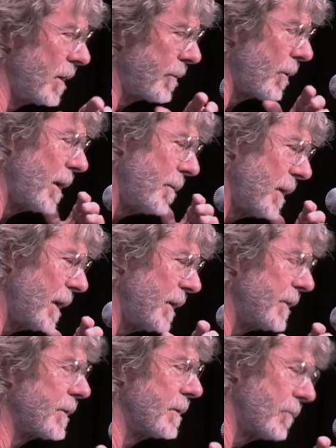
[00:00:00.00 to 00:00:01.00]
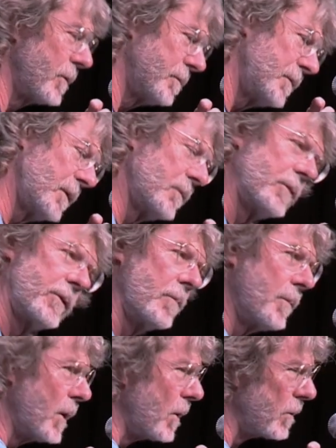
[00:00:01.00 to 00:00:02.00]
upright bass and with the
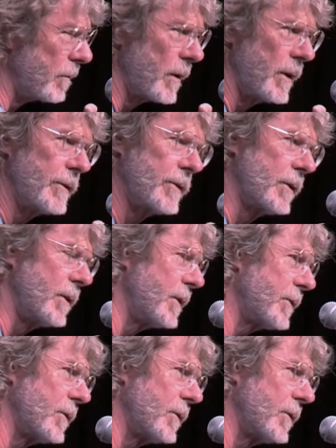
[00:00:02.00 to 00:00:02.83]
bow, very serious.